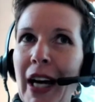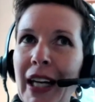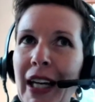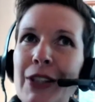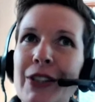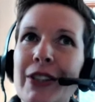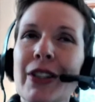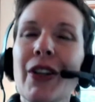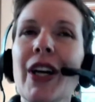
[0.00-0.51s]
I
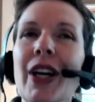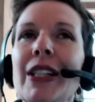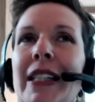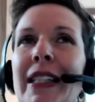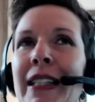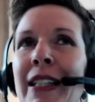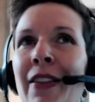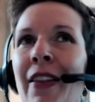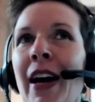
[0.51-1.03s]
guess, the
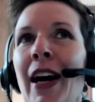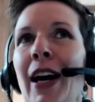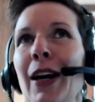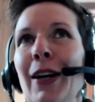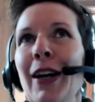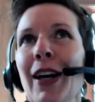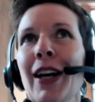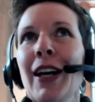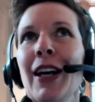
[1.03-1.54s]
lesson in
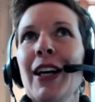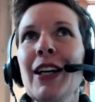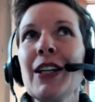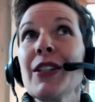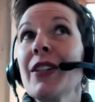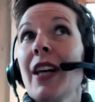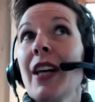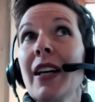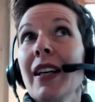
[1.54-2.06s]
that
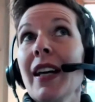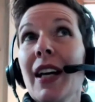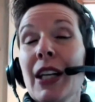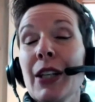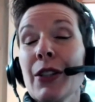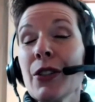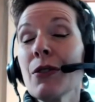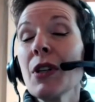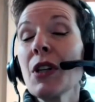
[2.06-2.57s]
is that, yeah,
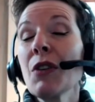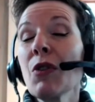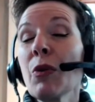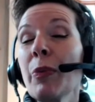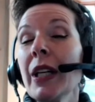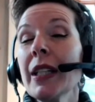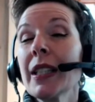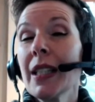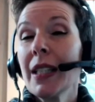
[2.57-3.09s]
history
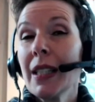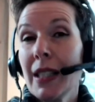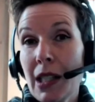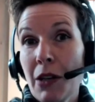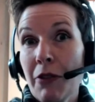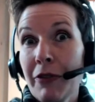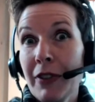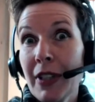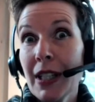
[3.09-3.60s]
repeats
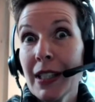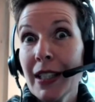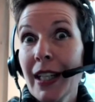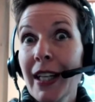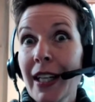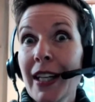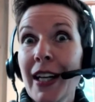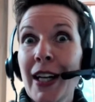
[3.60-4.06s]
itself, doesn't it?